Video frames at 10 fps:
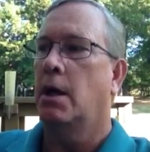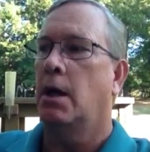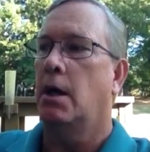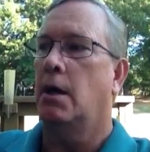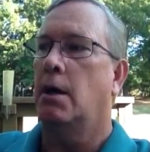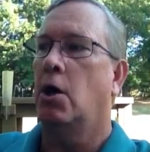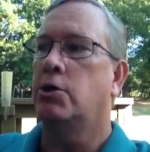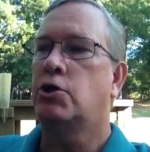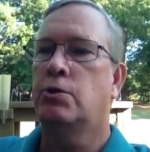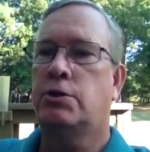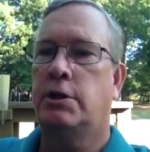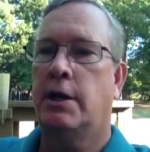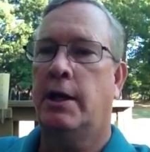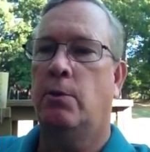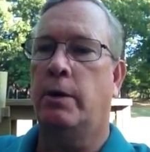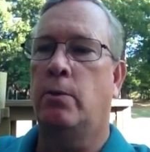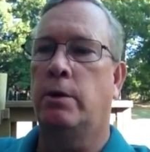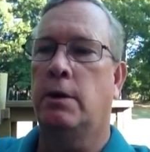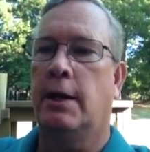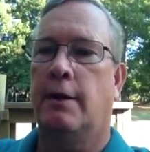On Tuesday night, we
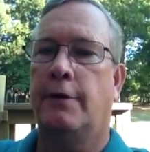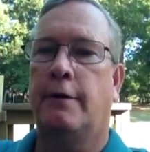will have